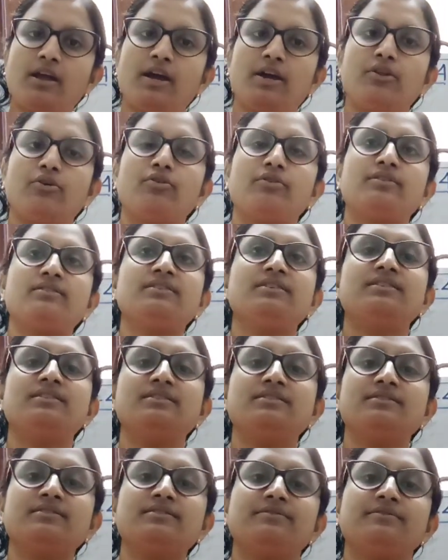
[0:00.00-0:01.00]
and what are the
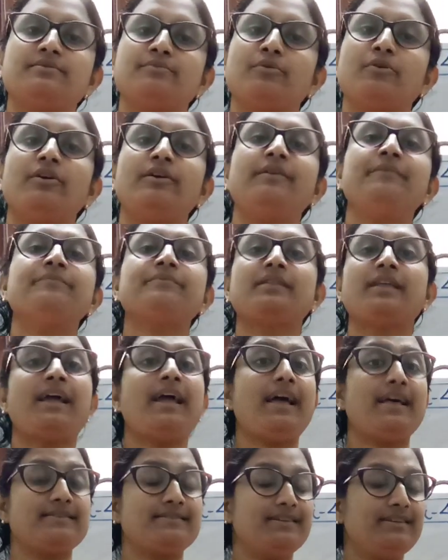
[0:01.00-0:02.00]
reasons for
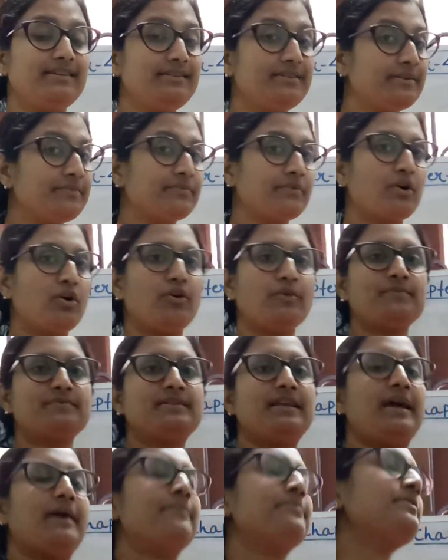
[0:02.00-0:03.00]
ascent of
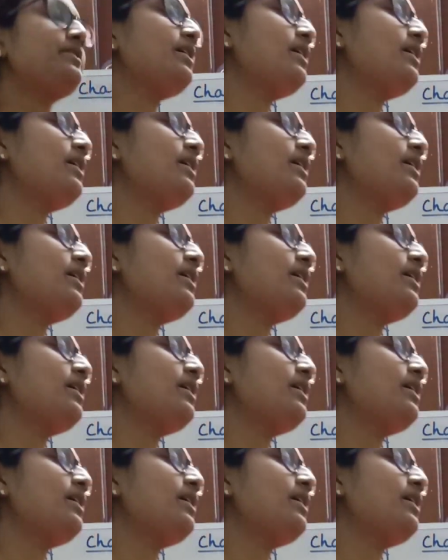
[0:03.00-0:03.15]
cell.